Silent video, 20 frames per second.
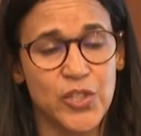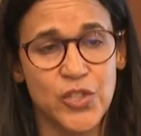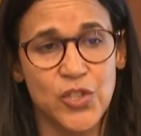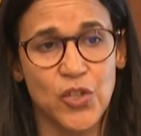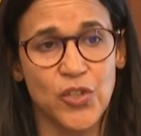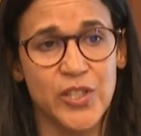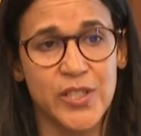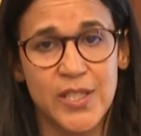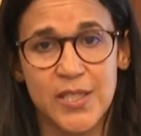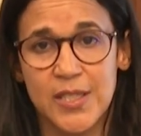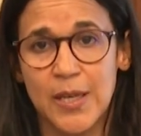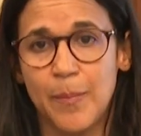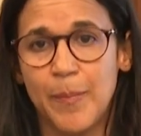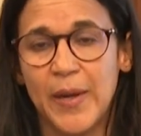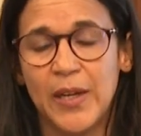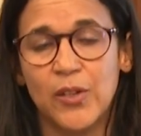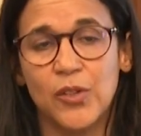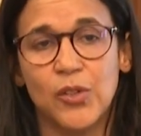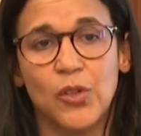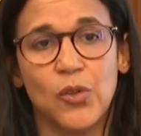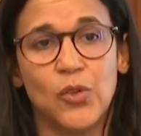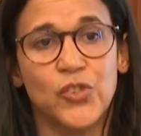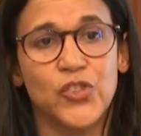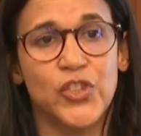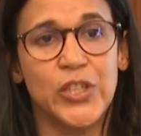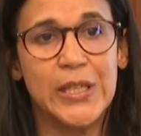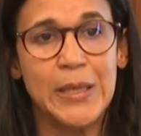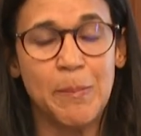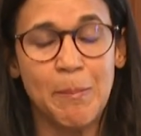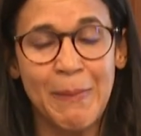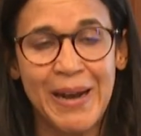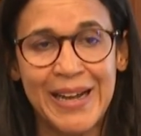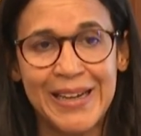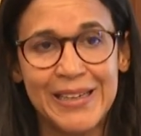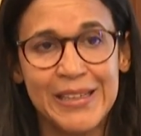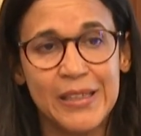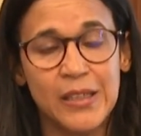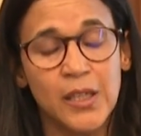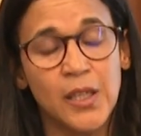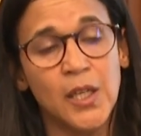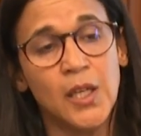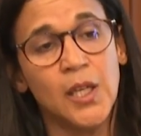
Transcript: So this is a pilot country. In Mali,